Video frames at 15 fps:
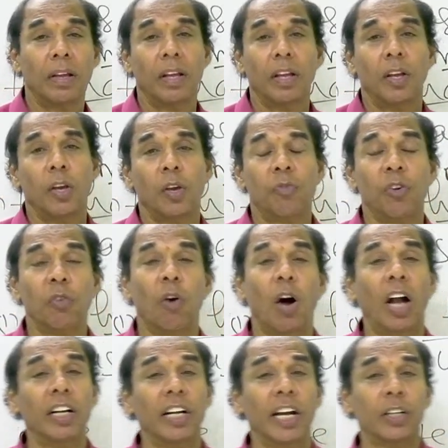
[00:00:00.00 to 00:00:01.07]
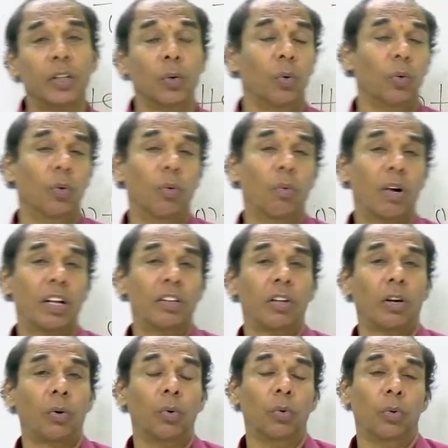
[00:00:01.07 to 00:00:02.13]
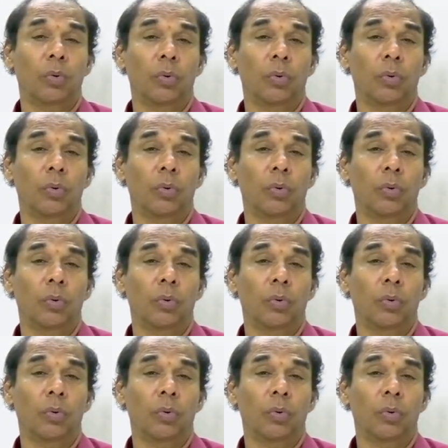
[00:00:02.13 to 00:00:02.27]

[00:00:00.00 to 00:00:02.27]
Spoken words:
If you want negative, what is the rule?